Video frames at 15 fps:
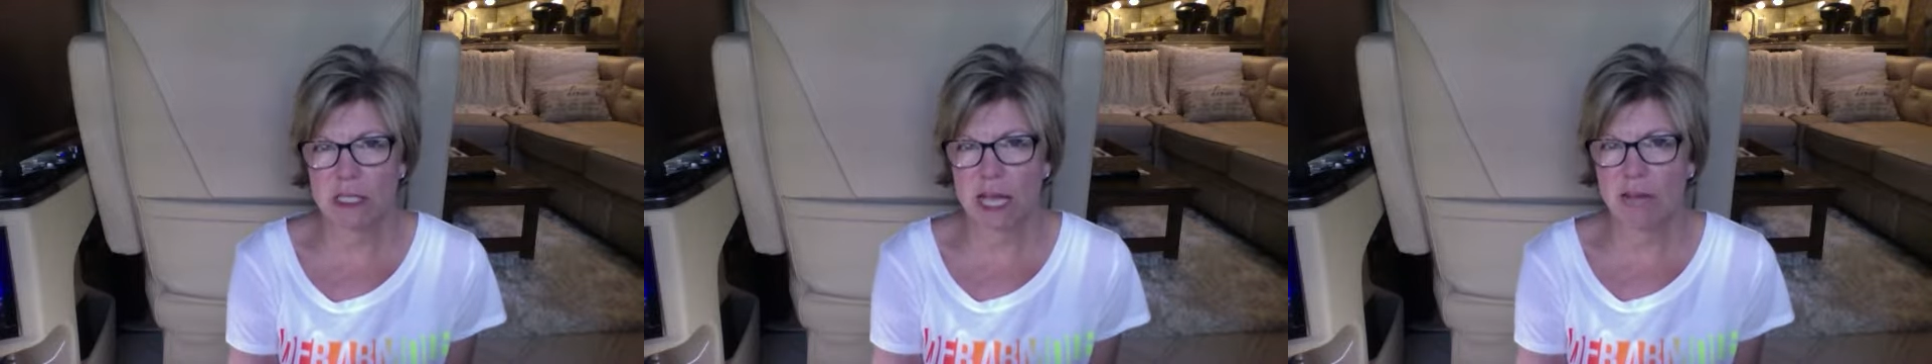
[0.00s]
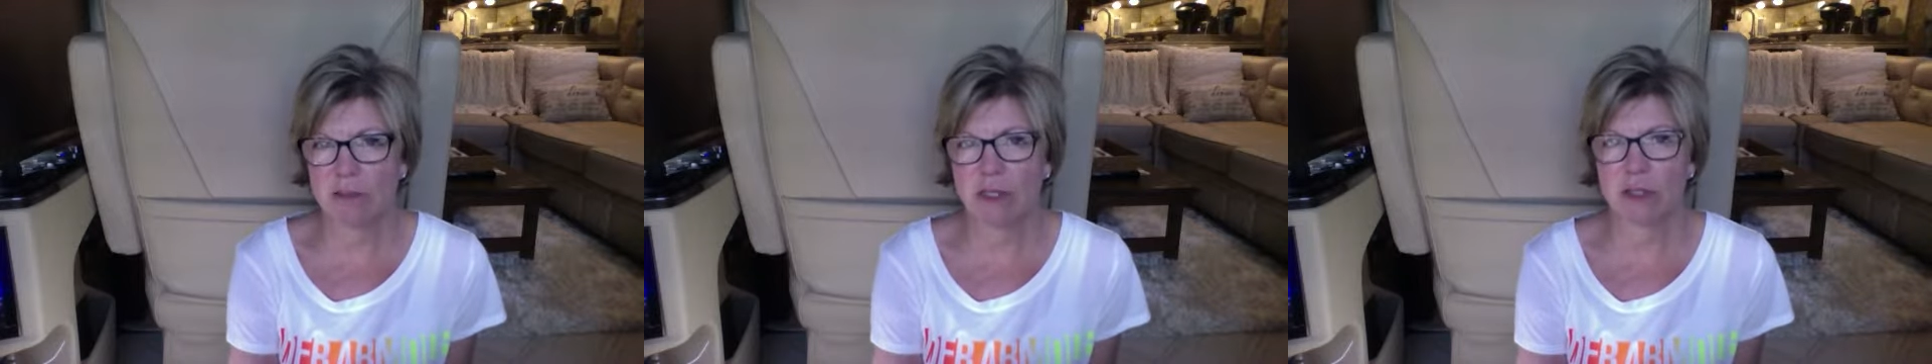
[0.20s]

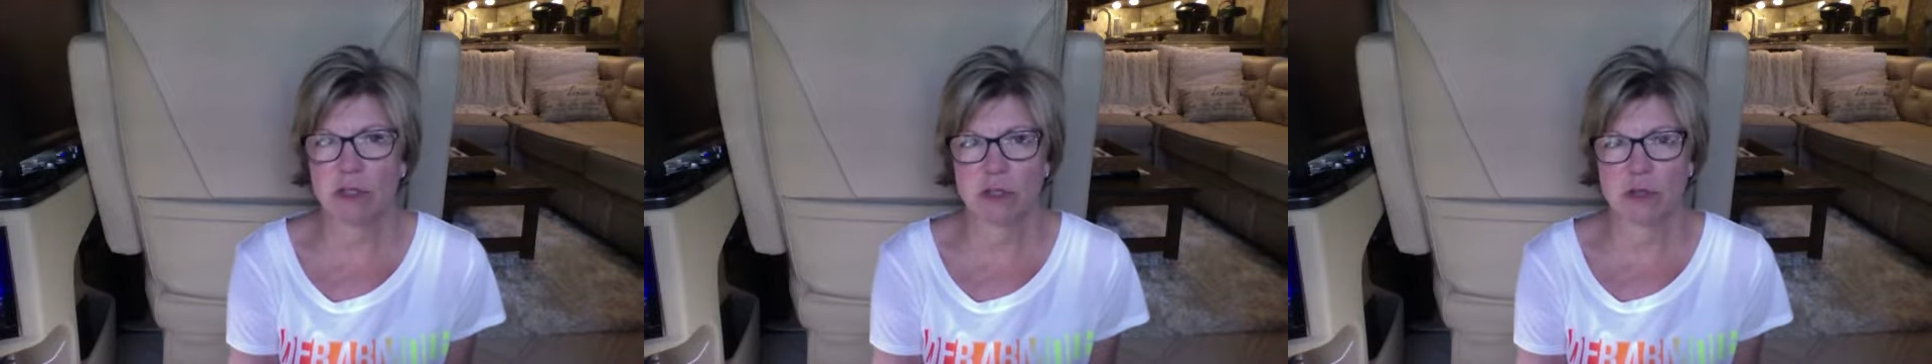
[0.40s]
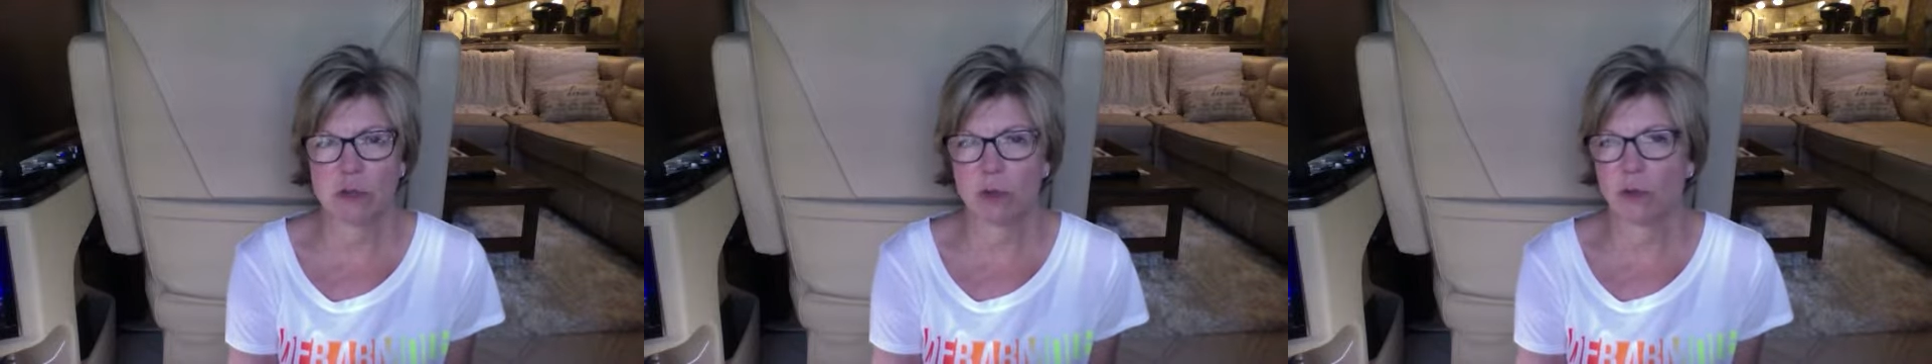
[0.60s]
having to
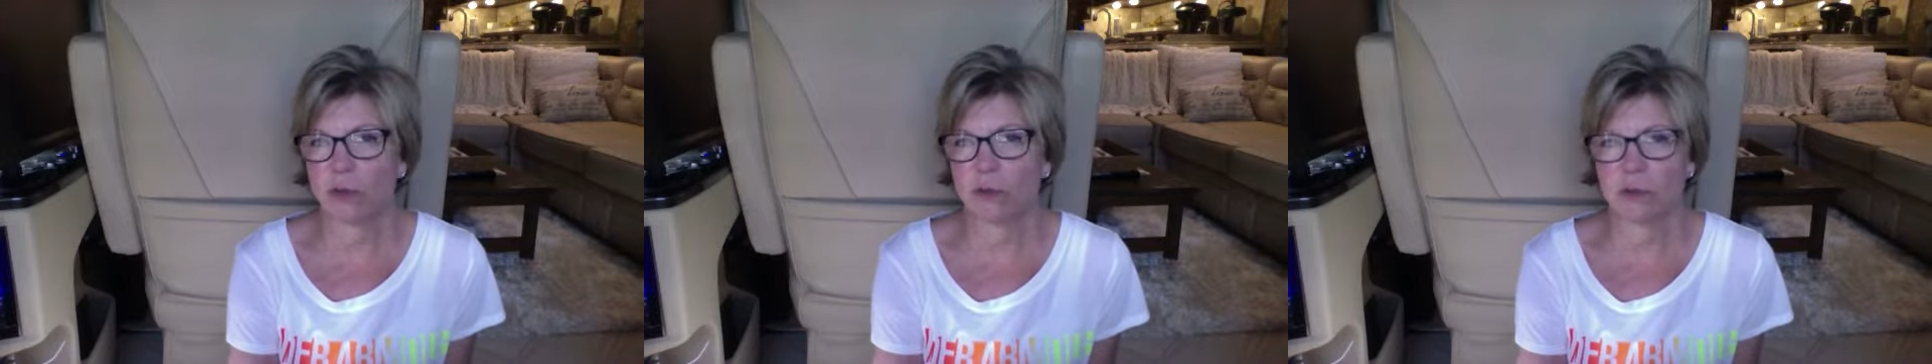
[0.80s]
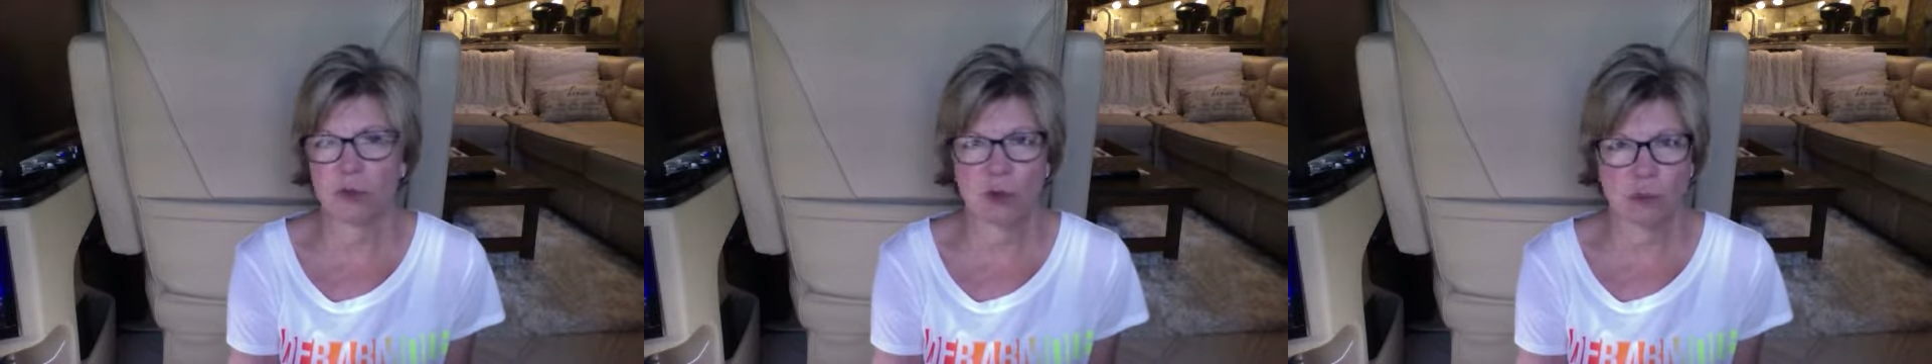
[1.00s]
scroll
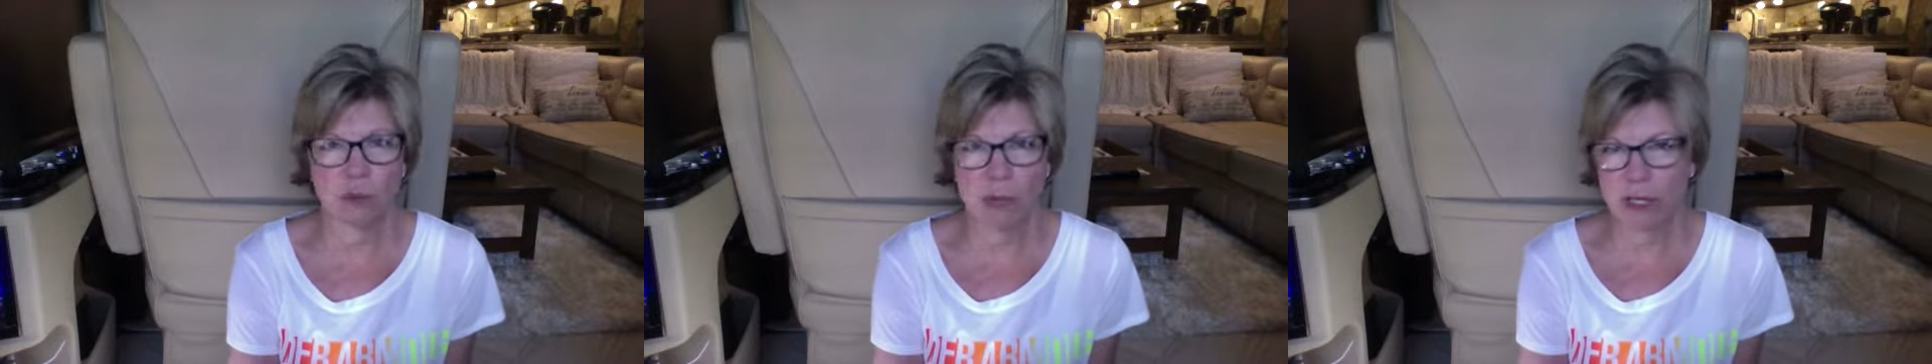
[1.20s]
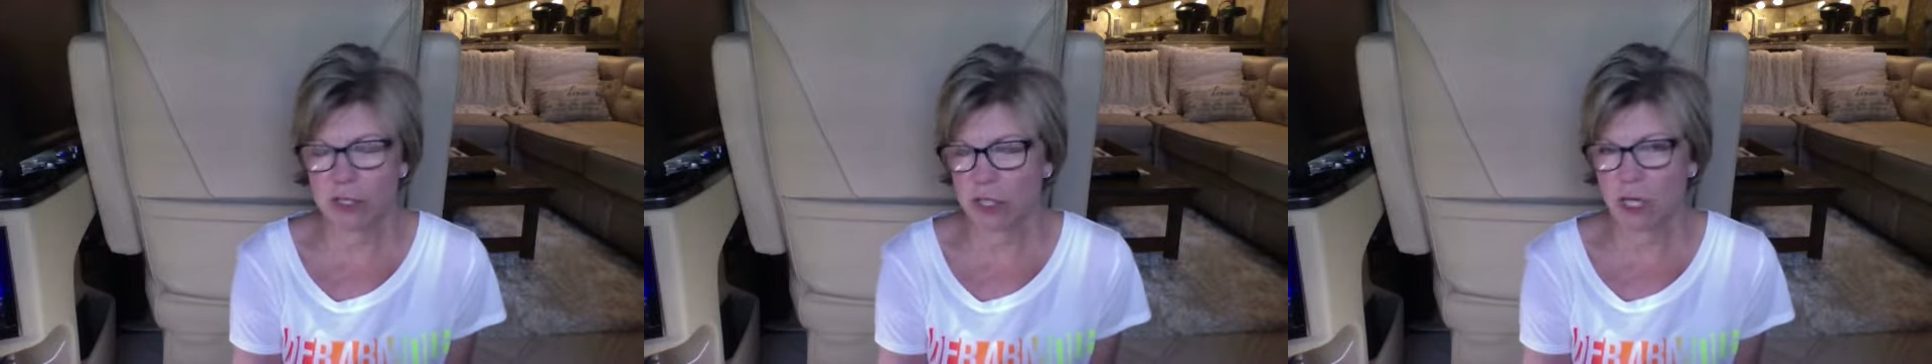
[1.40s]
through a
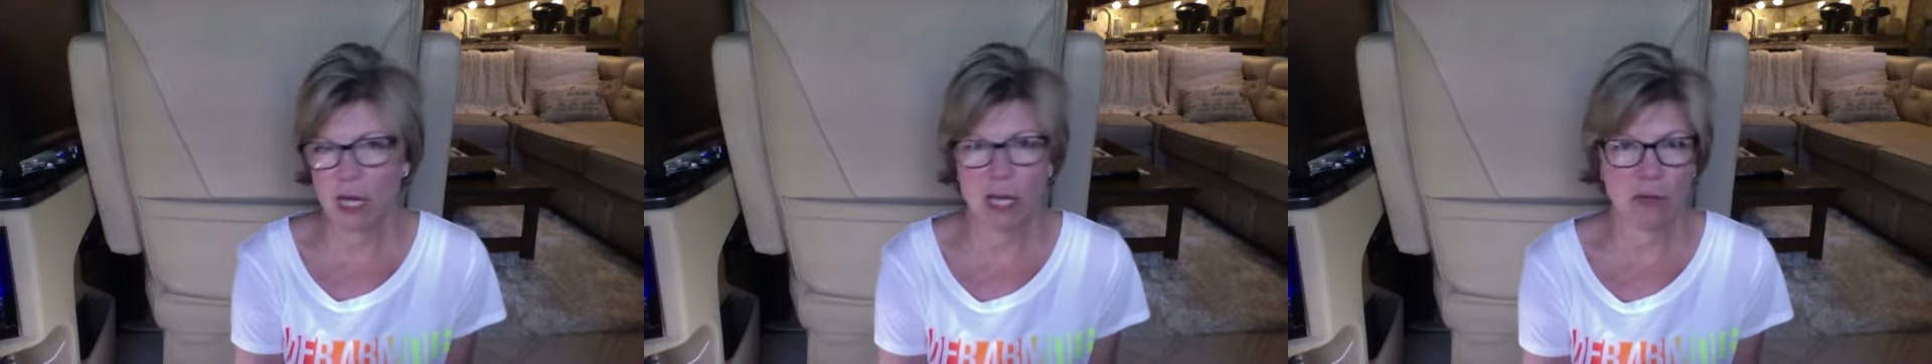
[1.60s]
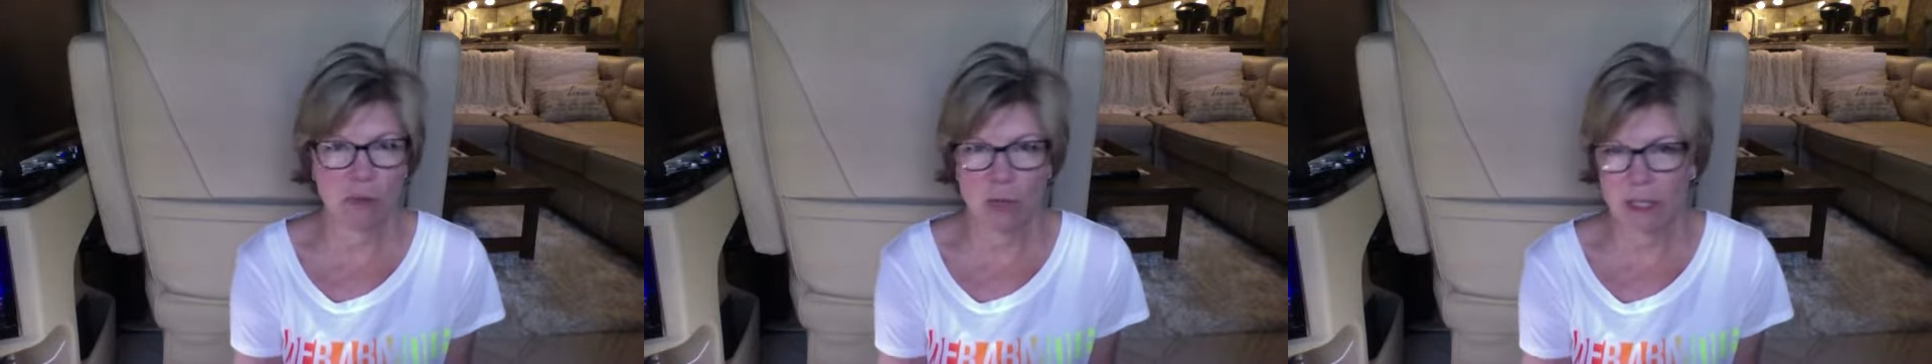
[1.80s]
bunch of
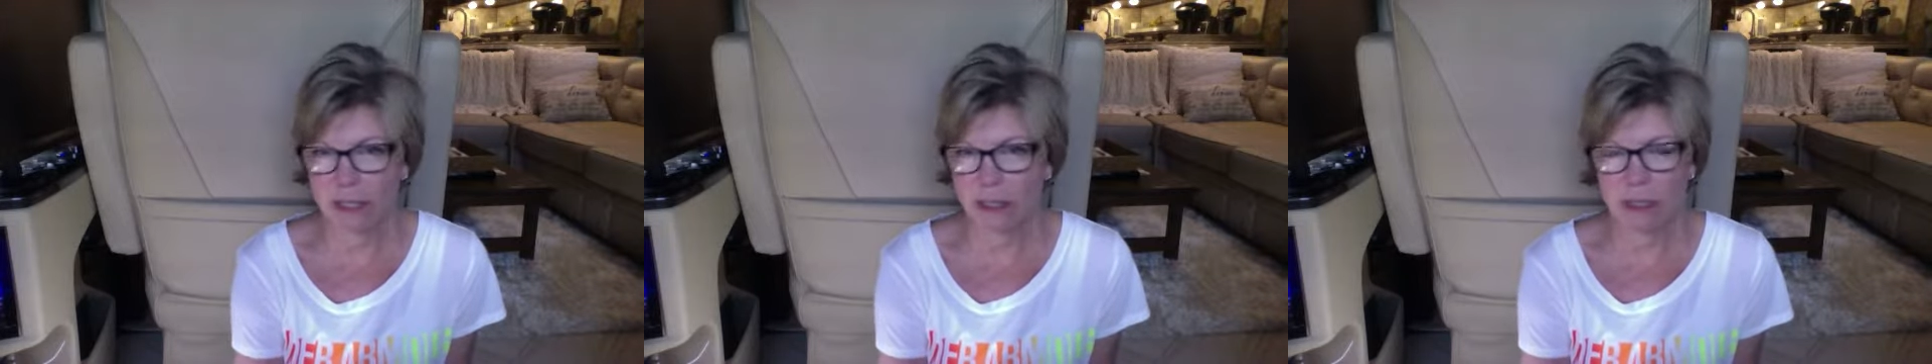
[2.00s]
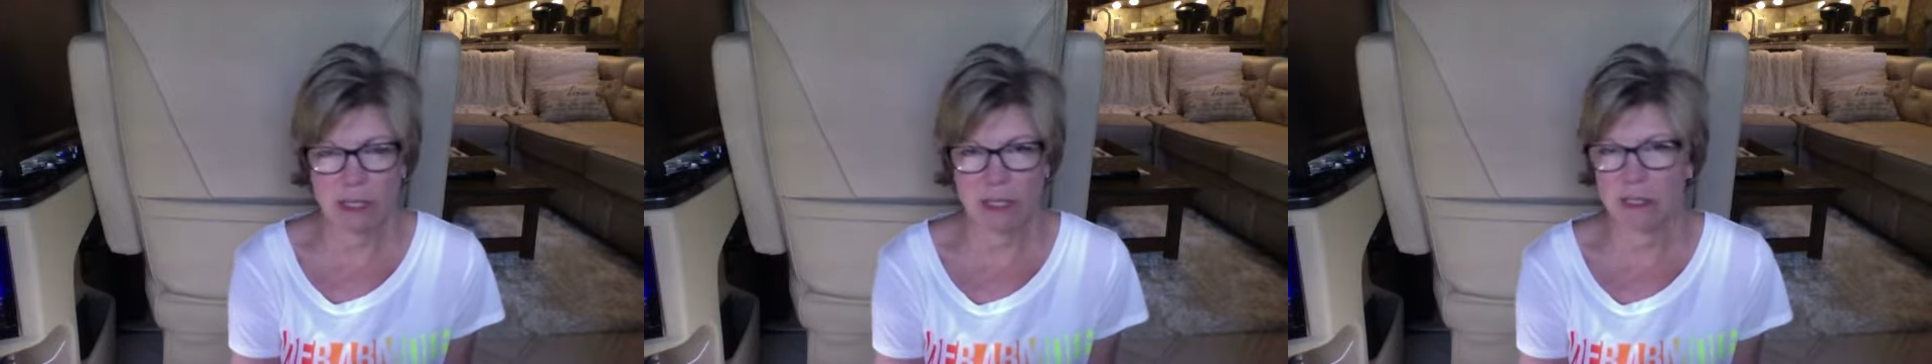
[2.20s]

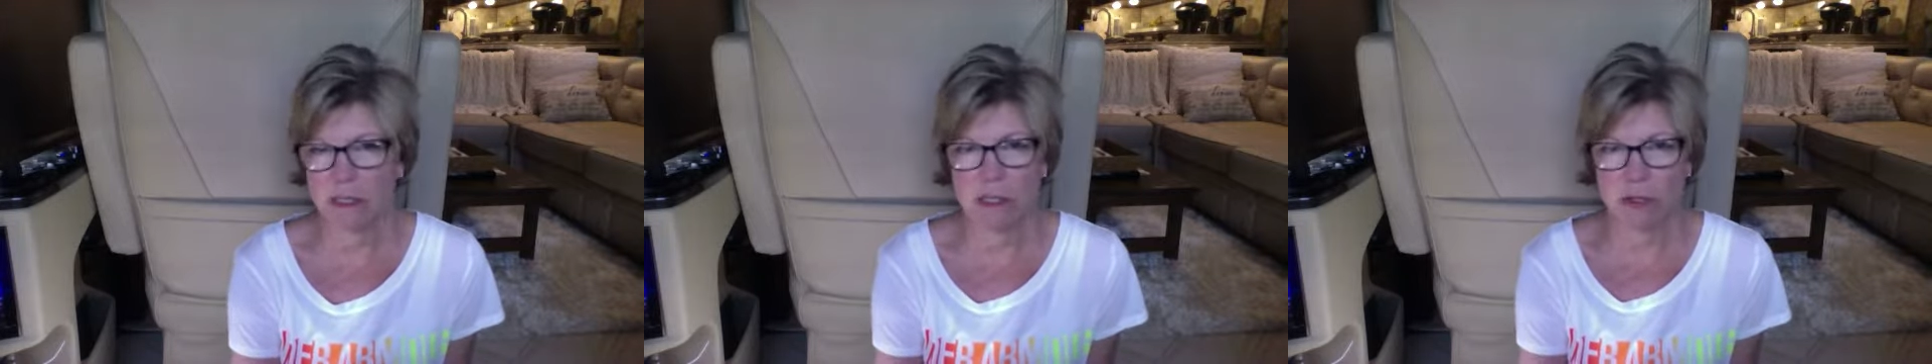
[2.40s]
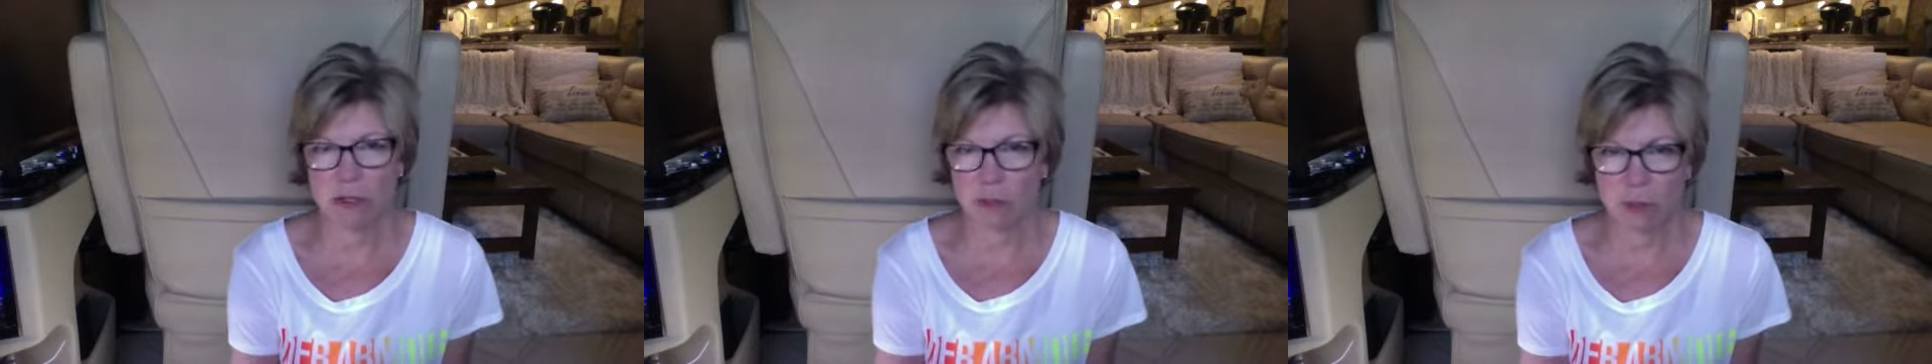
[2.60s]
unwanted things
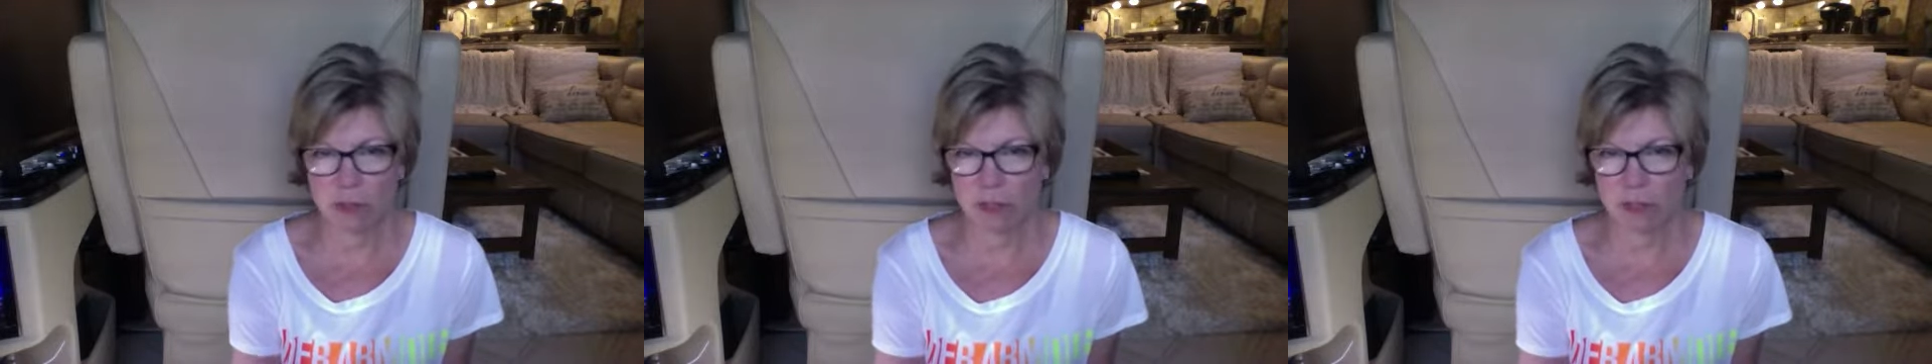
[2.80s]
that you